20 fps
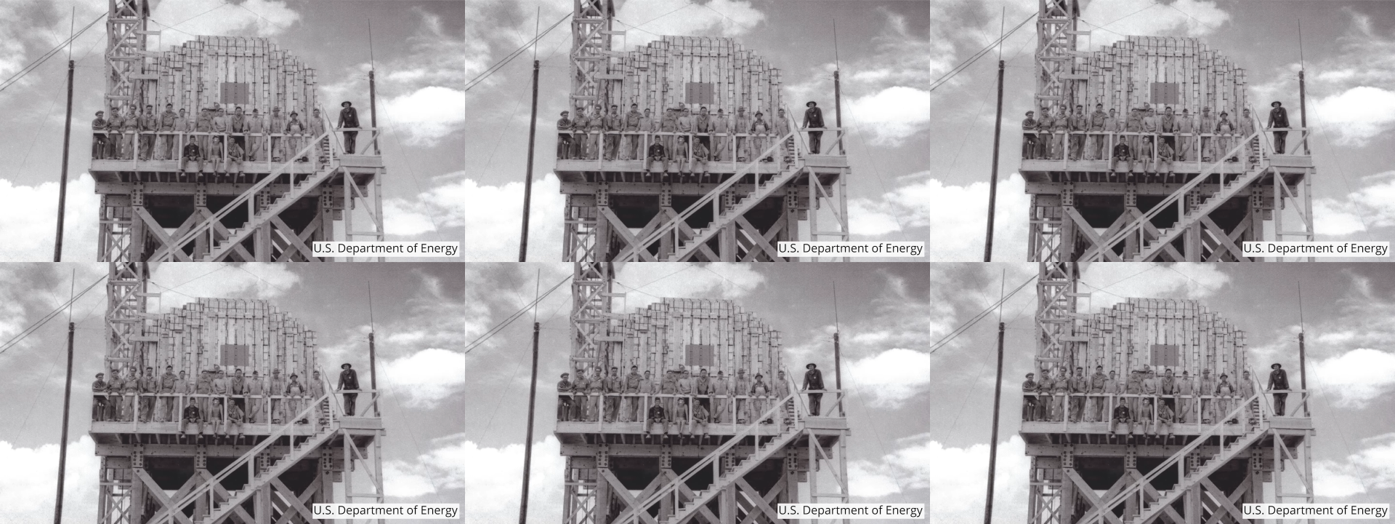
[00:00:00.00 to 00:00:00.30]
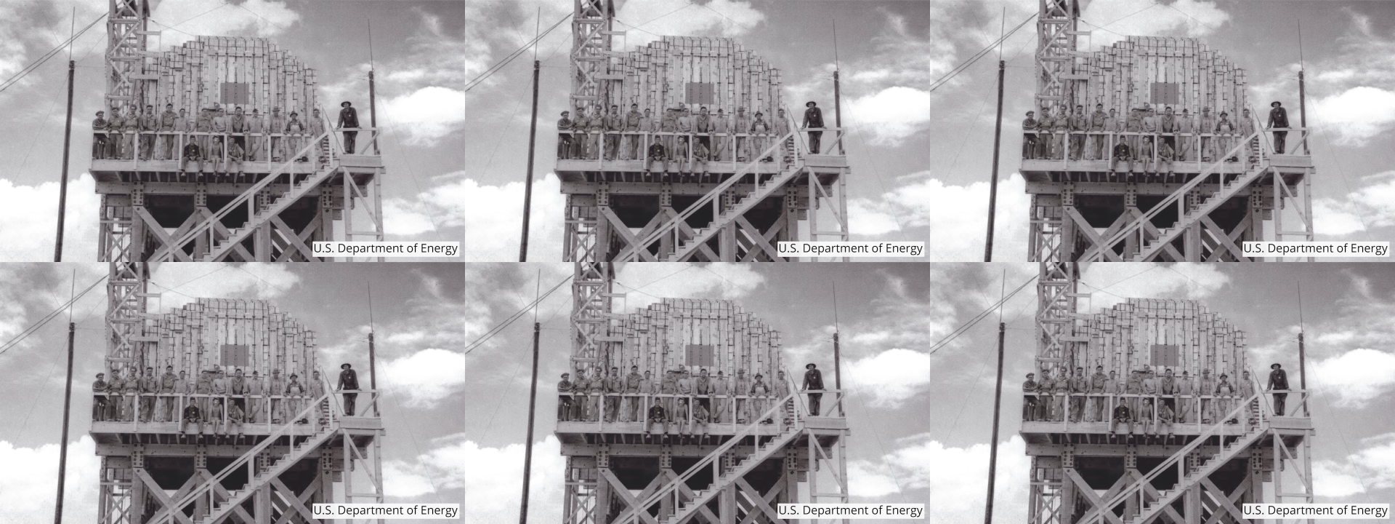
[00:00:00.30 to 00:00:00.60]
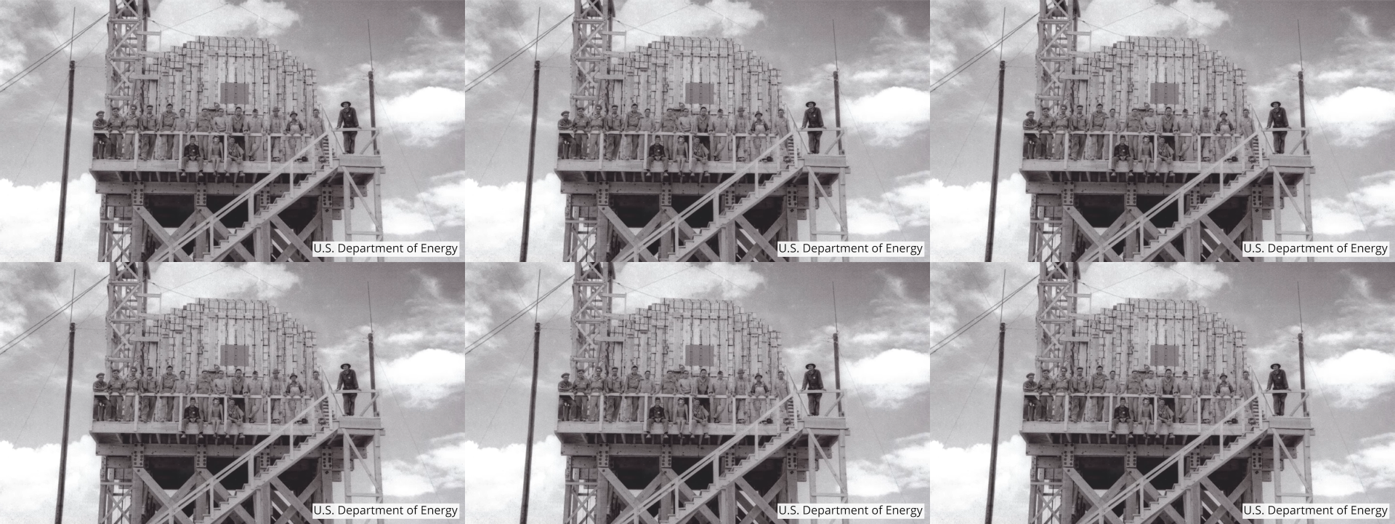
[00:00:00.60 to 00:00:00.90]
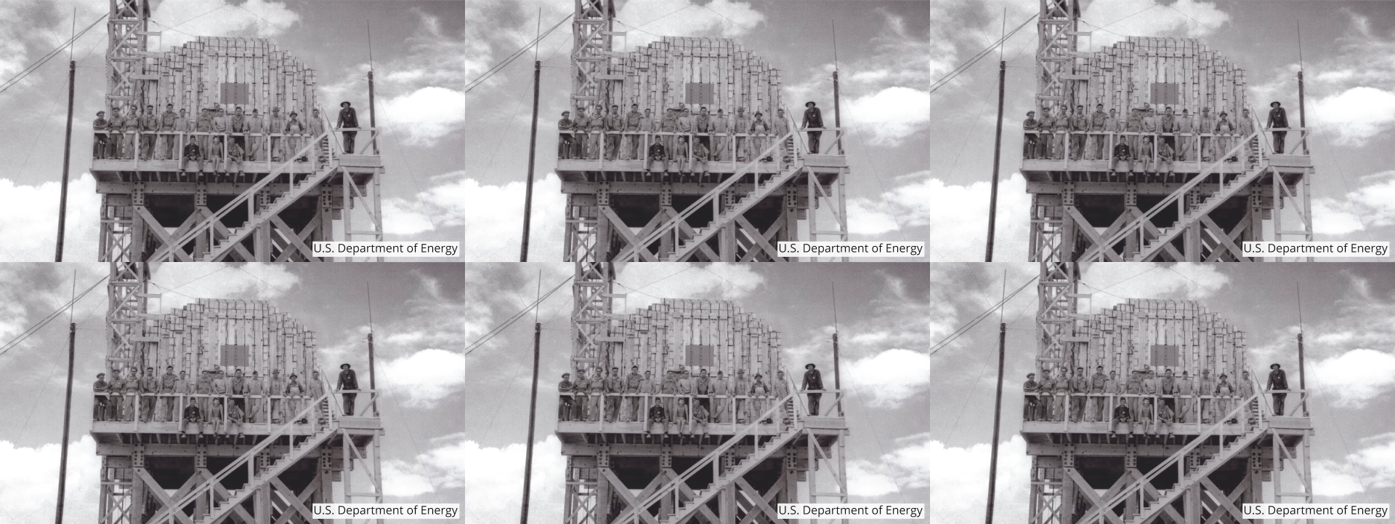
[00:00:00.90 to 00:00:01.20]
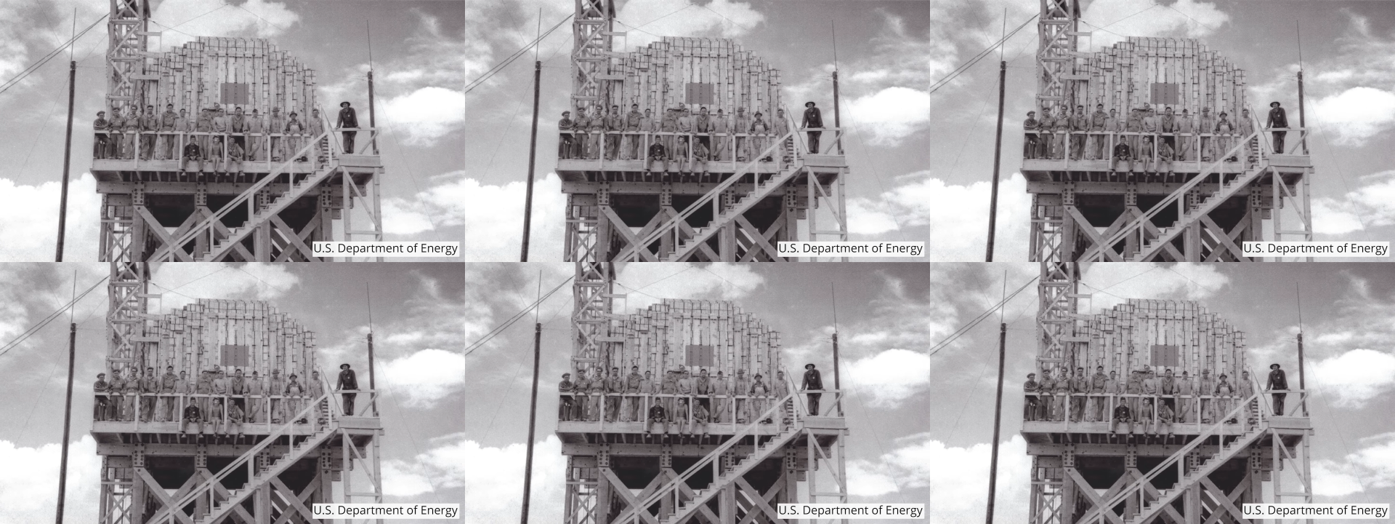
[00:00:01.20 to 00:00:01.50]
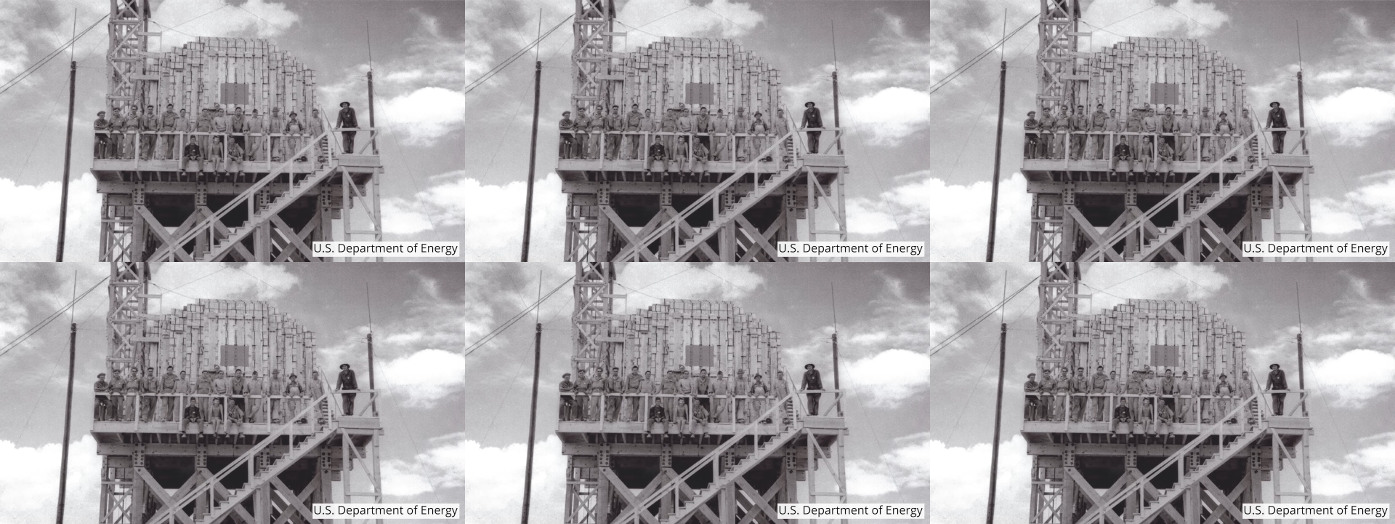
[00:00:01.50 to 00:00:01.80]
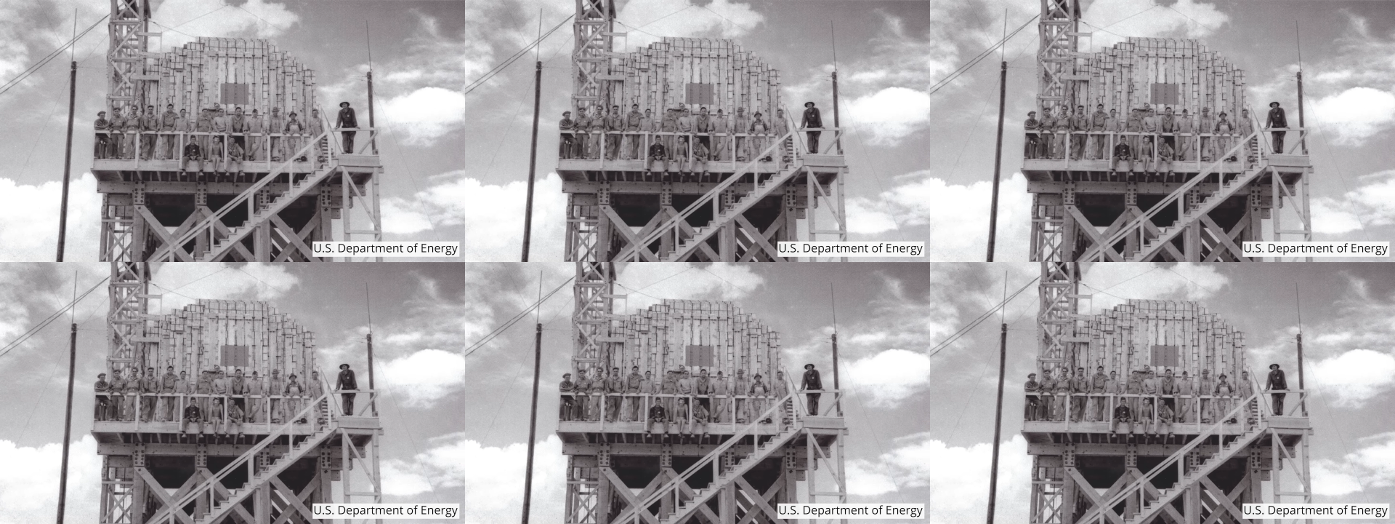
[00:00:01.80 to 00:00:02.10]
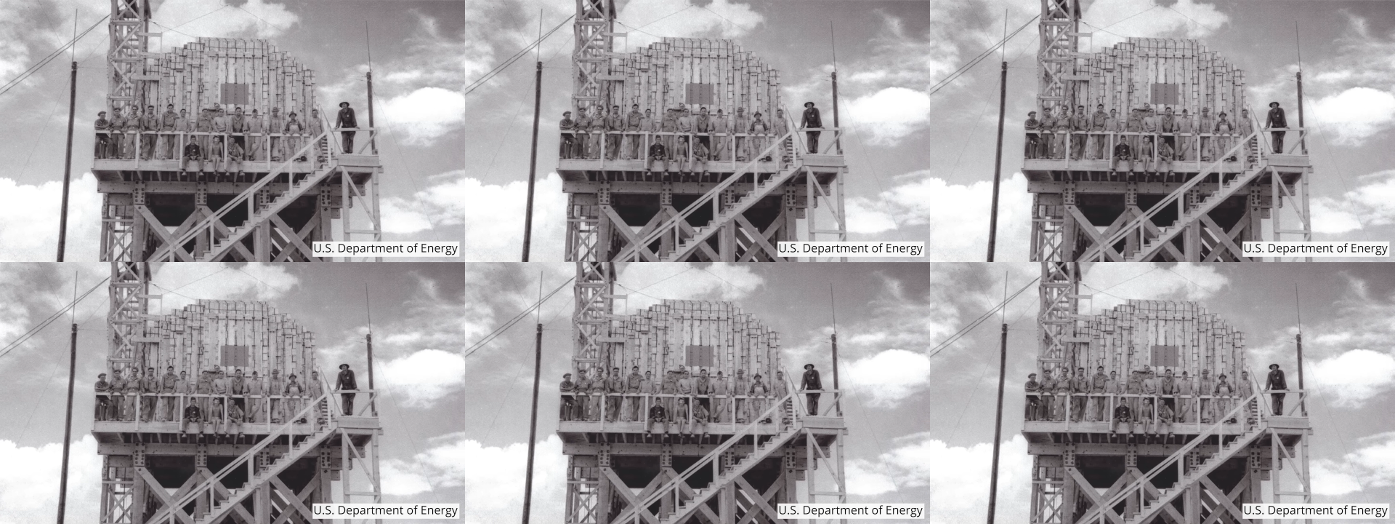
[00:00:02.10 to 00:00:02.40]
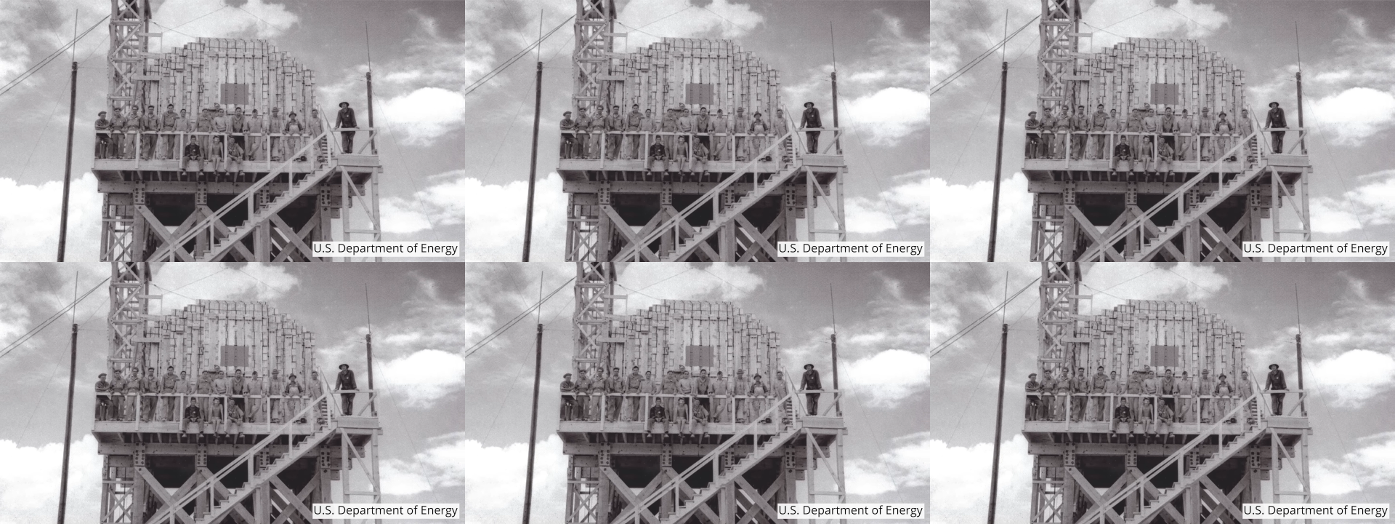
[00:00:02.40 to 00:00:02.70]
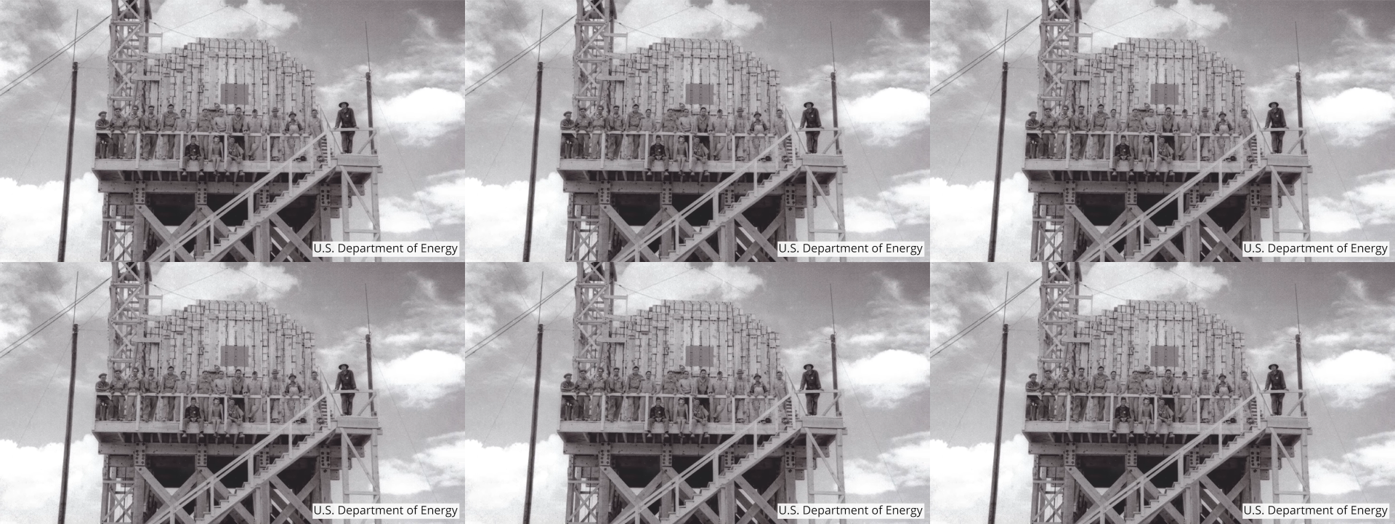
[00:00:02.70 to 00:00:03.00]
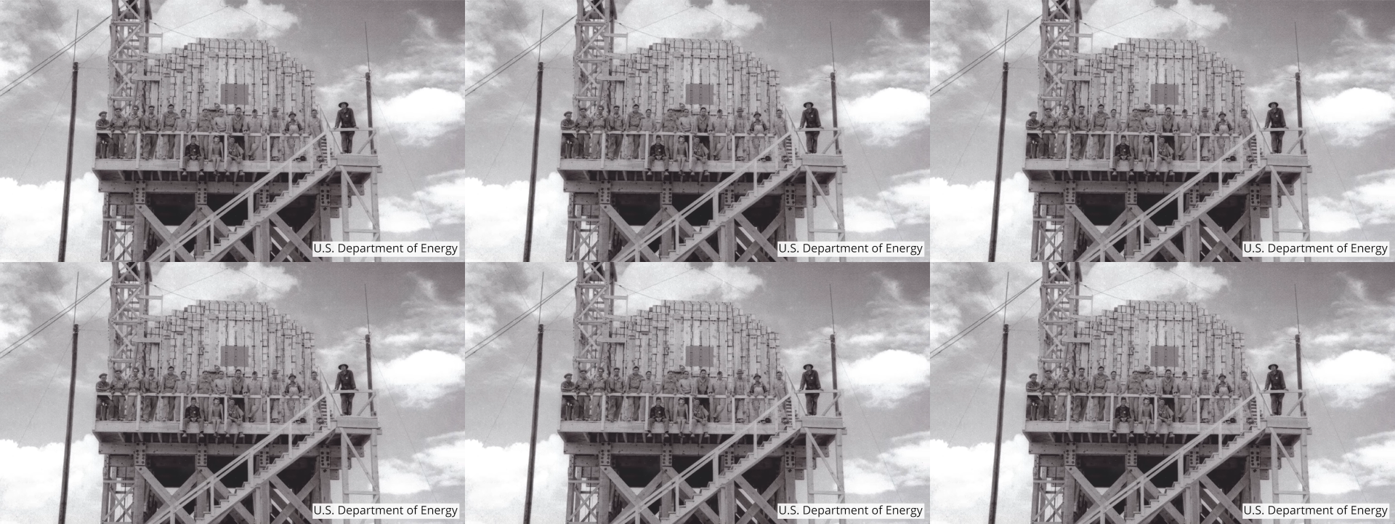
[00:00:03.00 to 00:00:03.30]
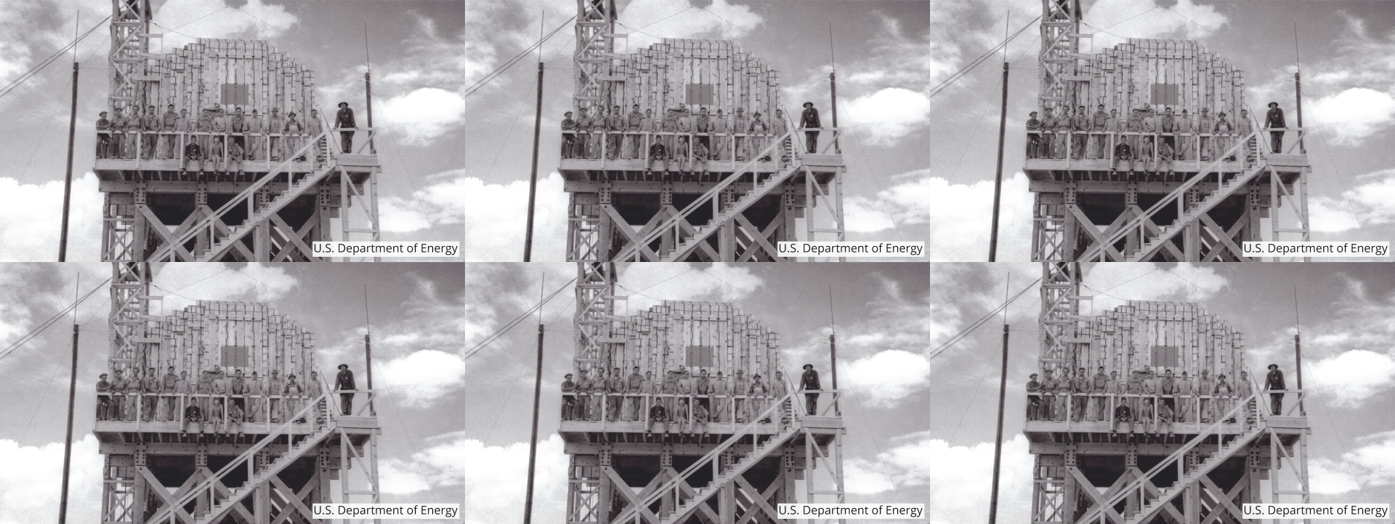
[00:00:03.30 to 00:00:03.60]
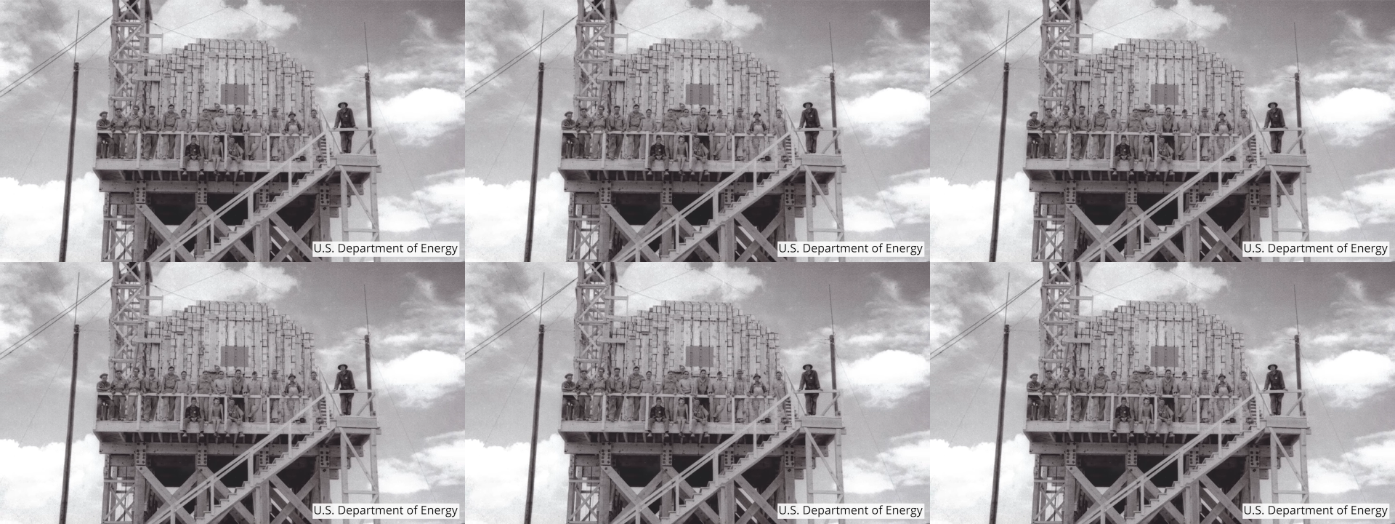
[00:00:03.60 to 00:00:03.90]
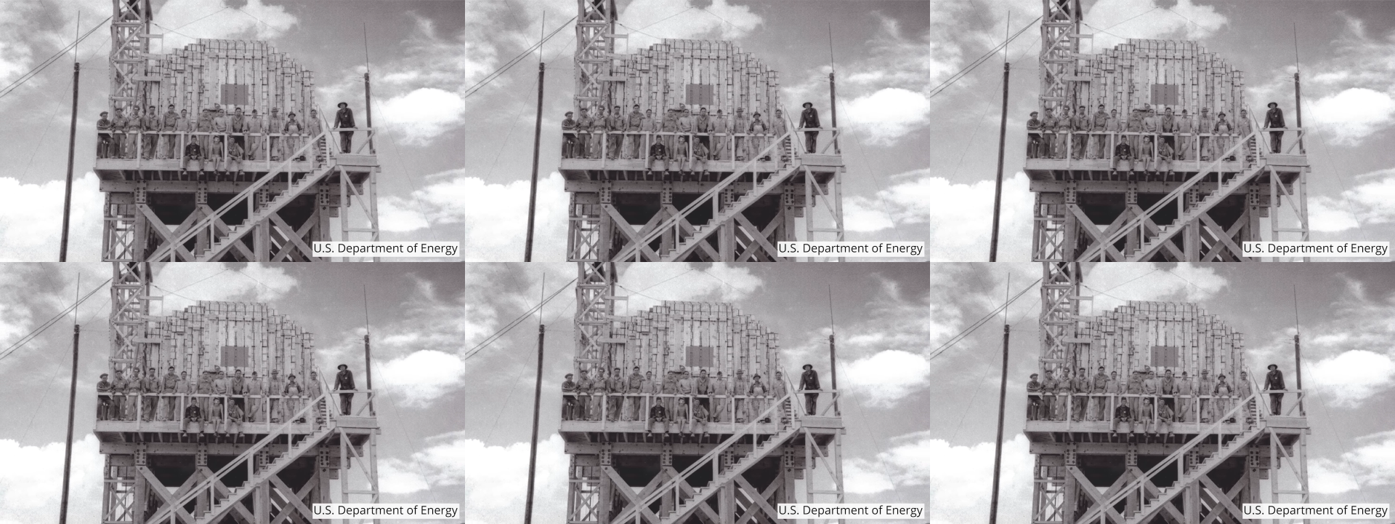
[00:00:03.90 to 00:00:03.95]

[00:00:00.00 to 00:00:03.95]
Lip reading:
Nobody's mouth can be seen.